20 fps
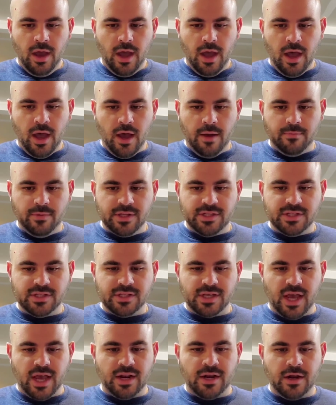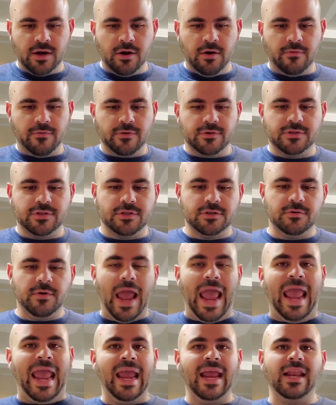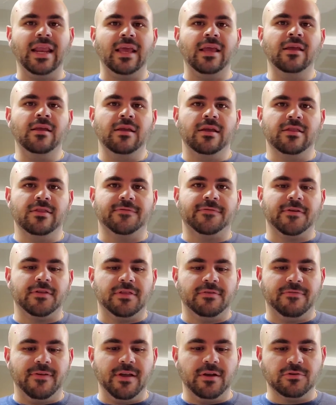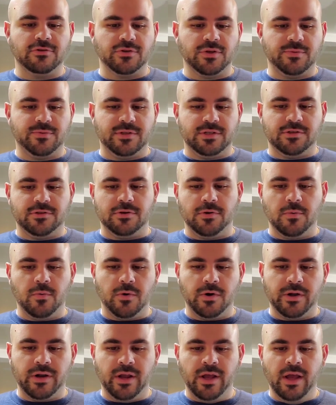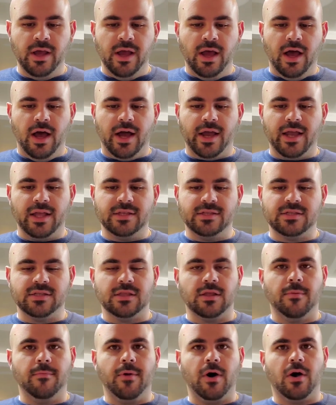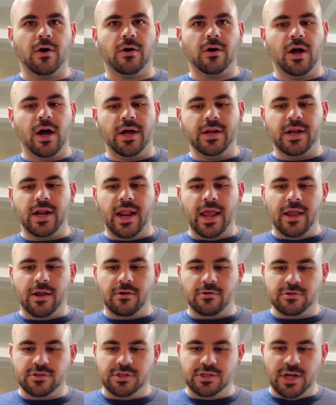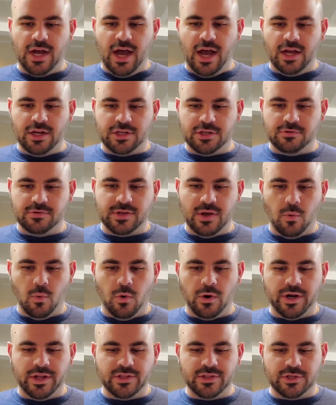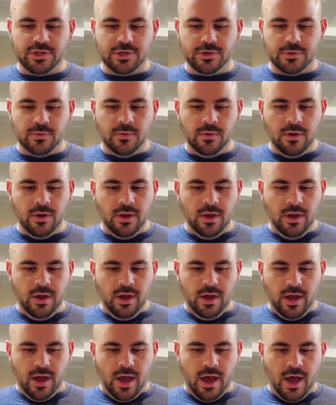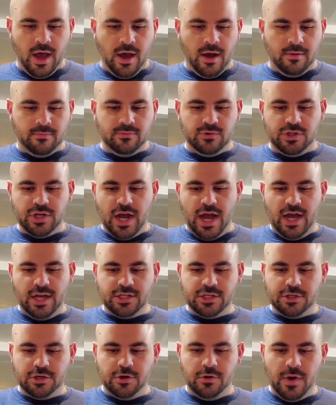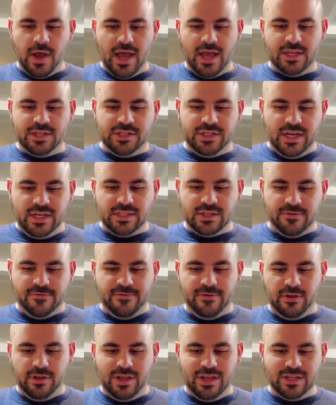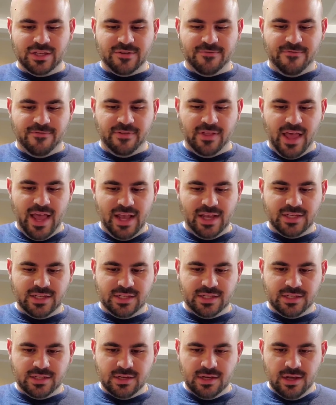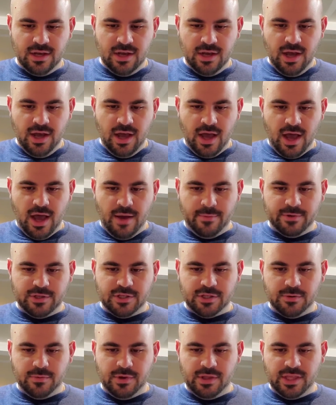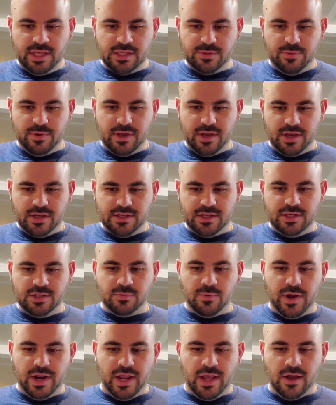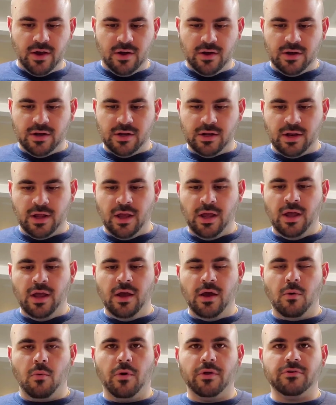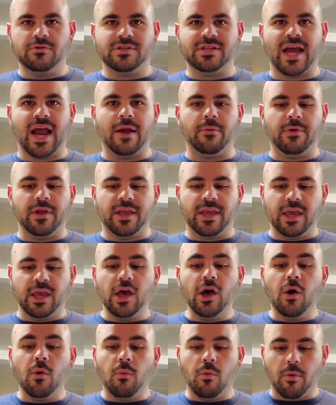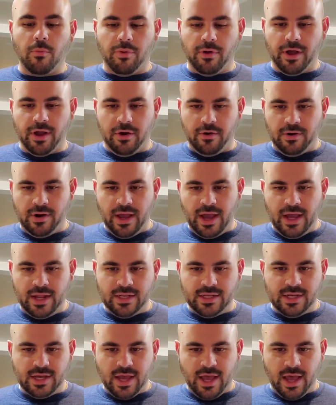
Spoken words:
Let's slide on over to Andy in the Filthy Finger Sweeps at 2-1 against Lamar Haunted Acres Josh, who's at 1-2. Josh, who has yet to fill his flex. I'm assuming that's because he's waiting on whether Tyreek Hill will play or not.